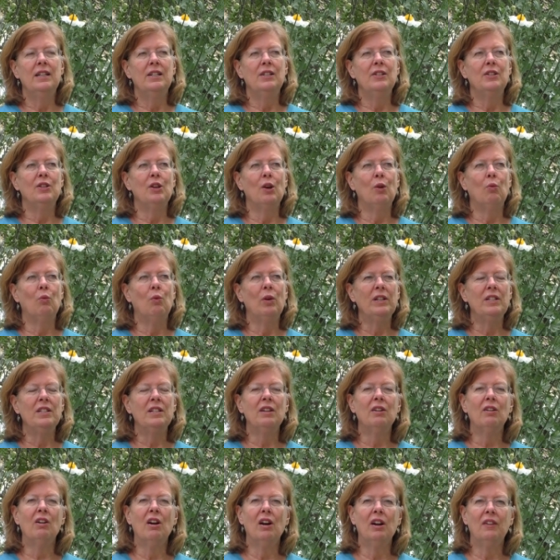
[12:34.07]
So once
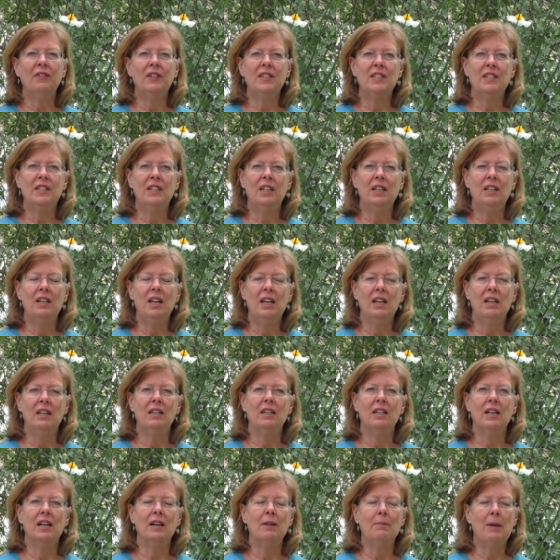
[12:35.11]
they're harvested, you
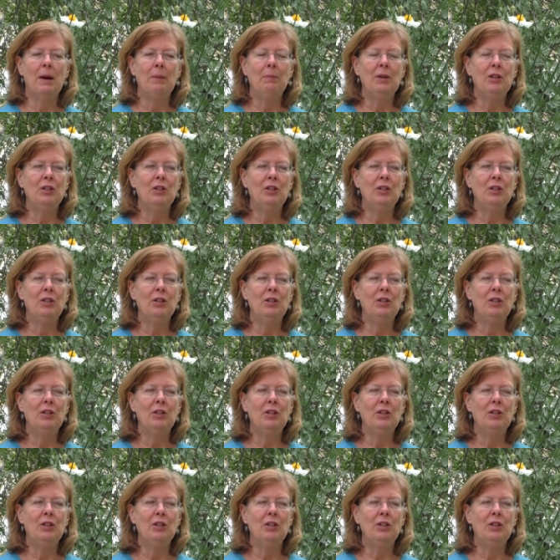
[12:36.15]
dig them up